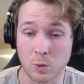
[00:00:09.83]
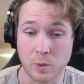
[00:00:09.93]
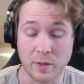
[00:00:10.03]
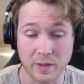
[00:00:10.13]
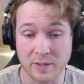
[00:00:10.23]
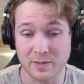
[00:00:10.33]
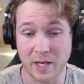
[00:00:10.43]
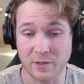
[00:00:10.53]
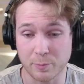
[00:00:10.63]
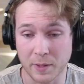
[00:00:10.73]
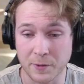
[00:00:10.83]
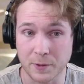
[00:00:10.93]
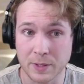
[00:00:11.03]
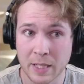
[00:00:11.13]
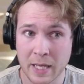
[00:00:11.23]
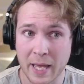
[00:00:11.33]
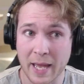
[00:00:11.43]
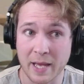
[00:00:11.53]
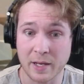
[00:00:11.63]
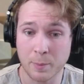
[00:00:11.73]
with inside of Blender,
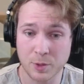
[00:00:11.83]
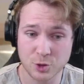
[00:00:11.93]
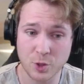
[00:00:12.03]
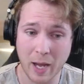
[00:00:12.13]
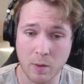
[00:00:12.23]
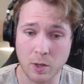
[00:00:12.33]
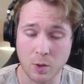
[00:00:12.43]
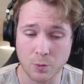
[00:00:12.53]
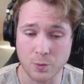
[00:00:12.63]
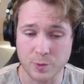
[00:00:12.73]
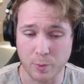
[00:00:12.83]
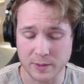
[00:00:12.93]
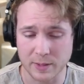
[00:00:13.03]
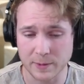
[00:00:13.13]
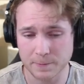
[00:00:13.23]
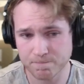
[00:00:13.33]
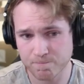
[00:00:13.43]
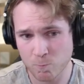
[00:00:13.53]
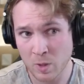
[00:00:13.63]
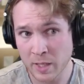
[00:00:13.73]
and I'm going to show you how I go through this process.
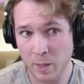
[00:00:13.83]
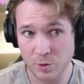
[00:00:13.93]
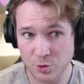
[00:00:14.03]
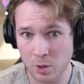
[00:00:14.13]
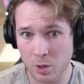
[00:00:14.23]
Now we started